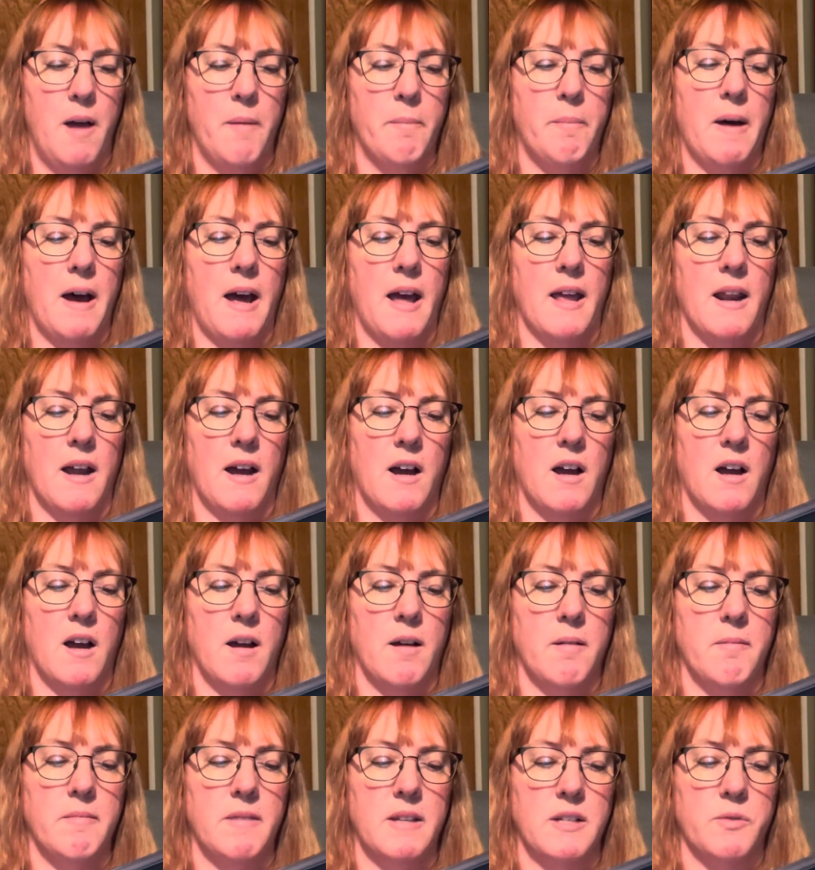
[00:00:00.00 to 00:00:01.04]
But
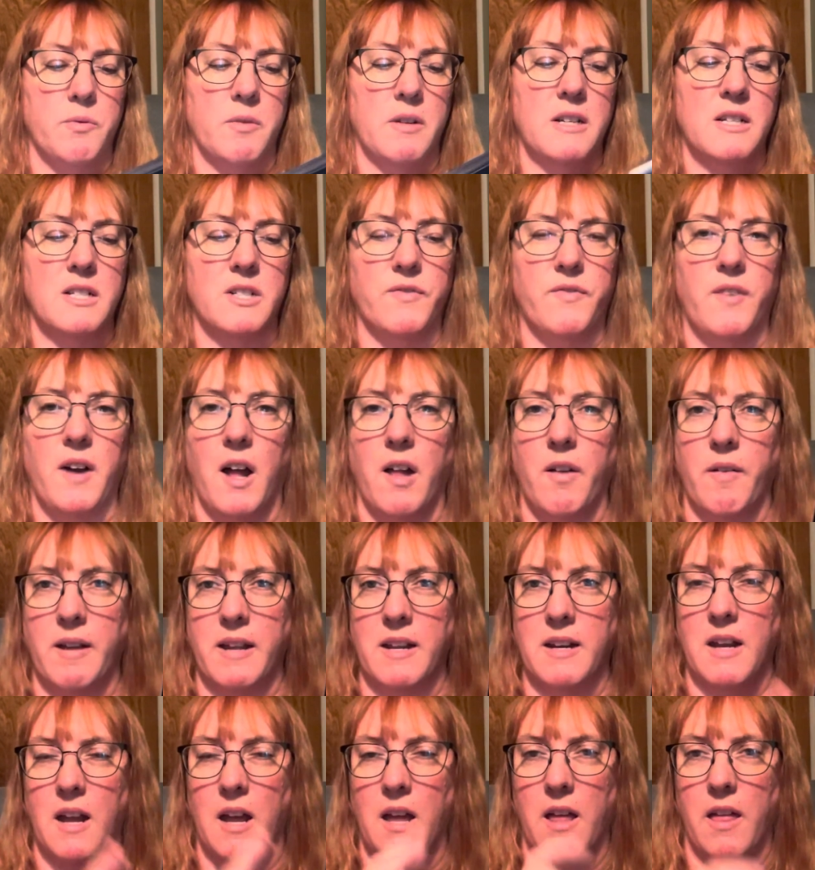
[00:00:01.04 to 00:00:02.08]
um, this one is
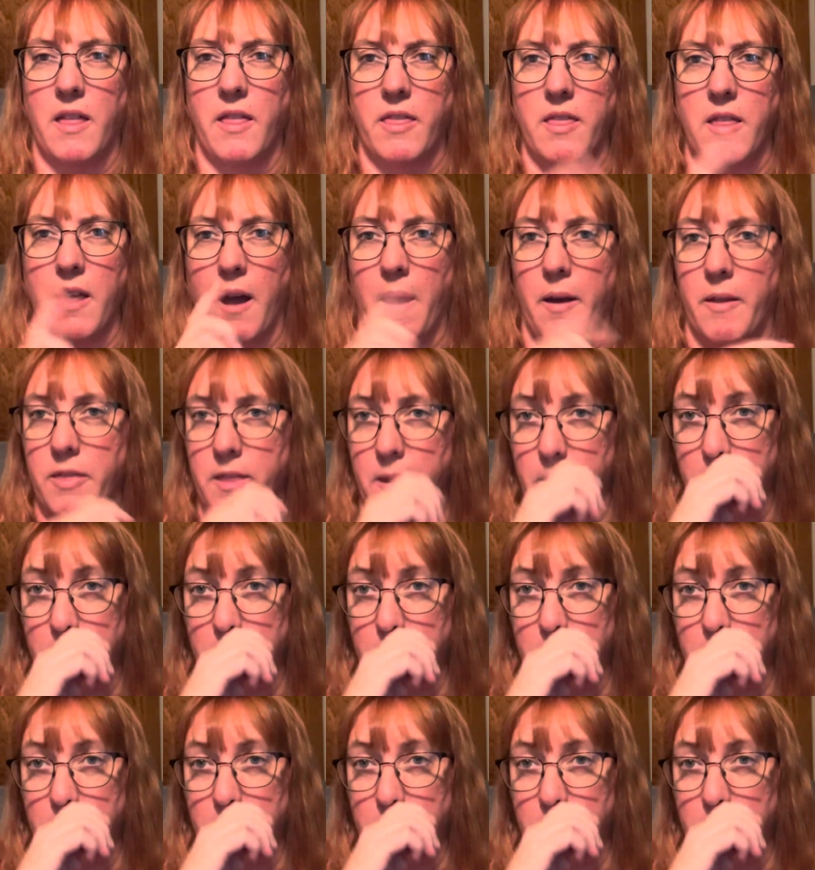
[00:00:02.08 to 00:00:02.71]
following uh, the